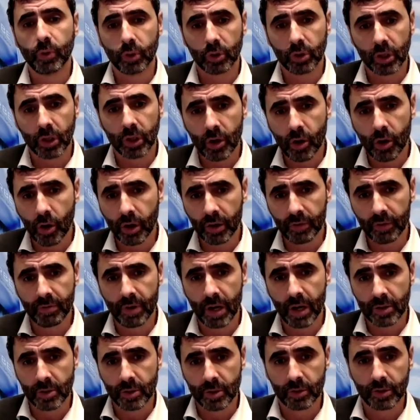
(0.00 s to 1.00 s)
for the core
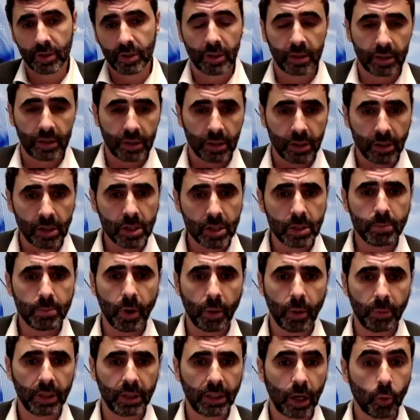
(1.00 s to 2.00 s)
investors that in this
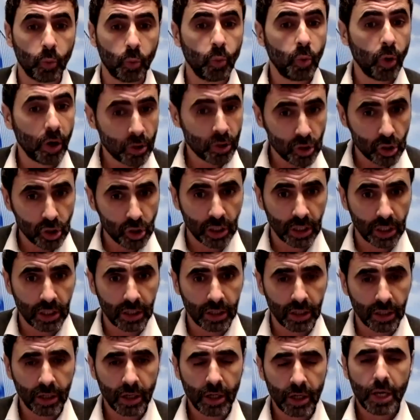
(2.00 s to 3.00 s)
moment are
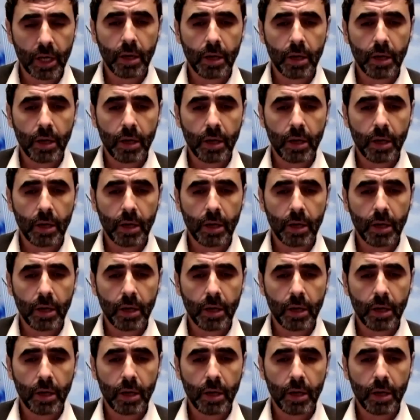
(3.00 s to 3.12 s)
watching,